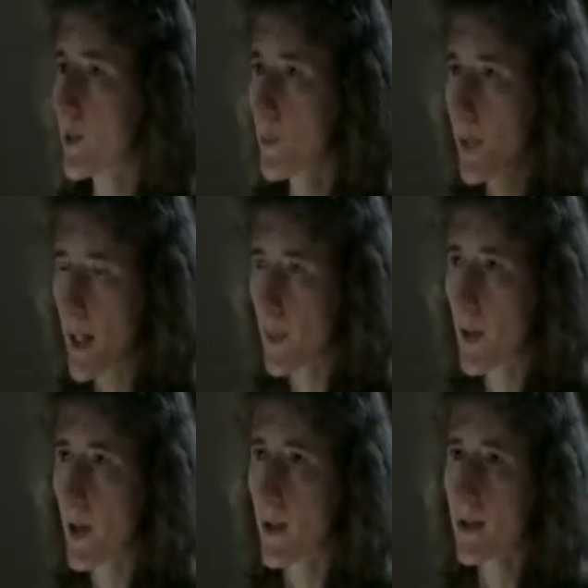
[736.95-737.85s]
to break
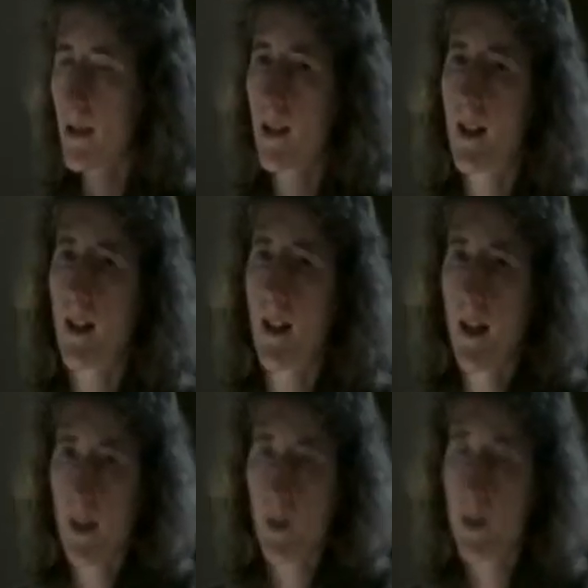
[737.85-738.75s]
apart.
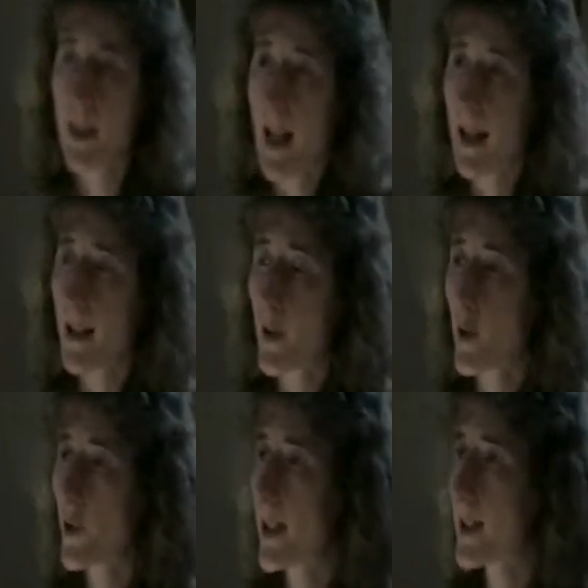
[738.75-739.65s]
You can add
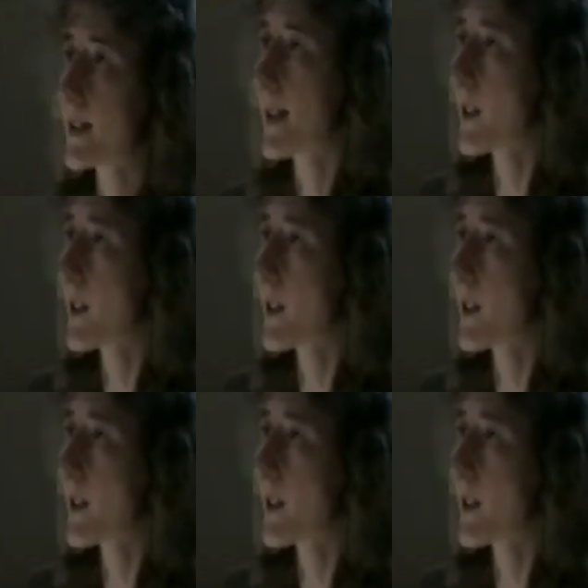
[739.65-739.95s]
other things like